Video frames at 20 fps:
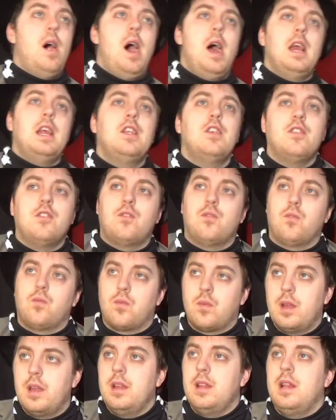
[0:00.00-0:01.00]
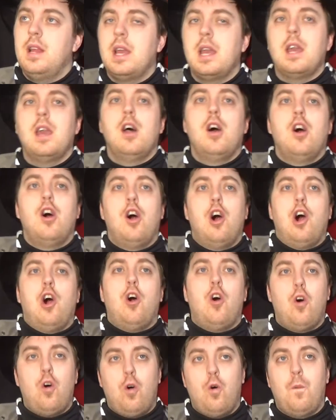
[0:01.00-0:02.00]
I just really
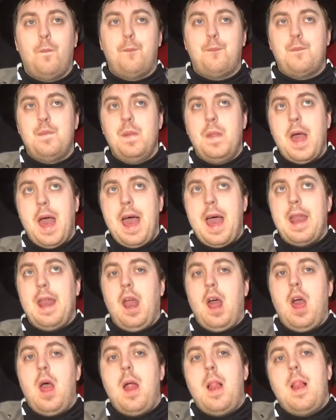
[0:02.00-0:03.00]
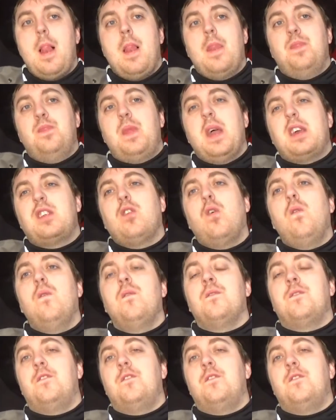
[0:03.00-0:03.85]
hope that they don't